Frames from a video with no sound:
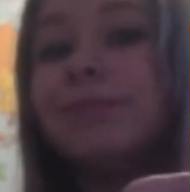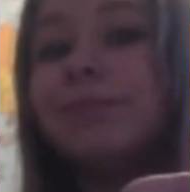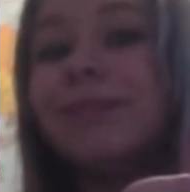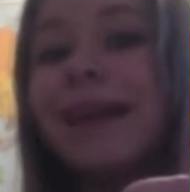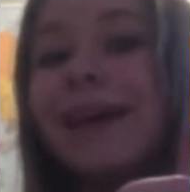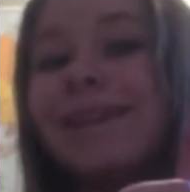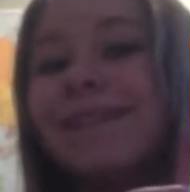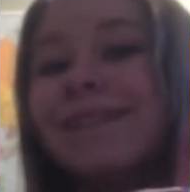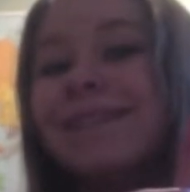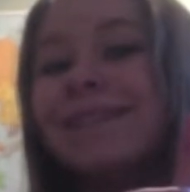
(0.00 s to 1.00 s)
Yay.
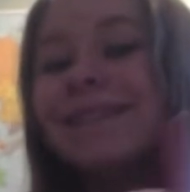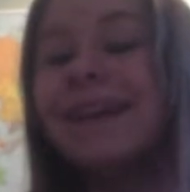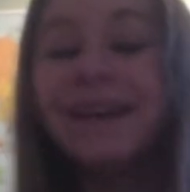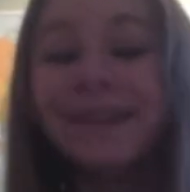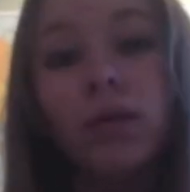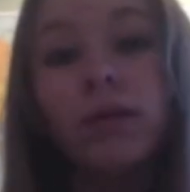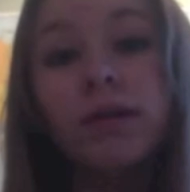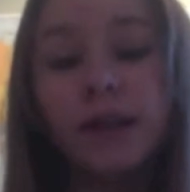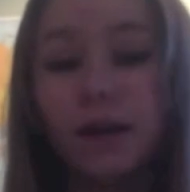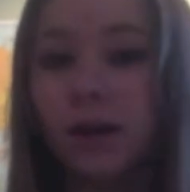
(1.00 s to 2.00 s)

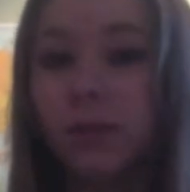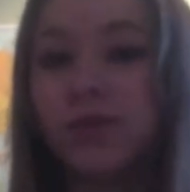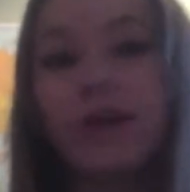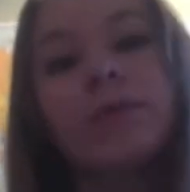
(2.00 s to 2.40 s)
Subscribe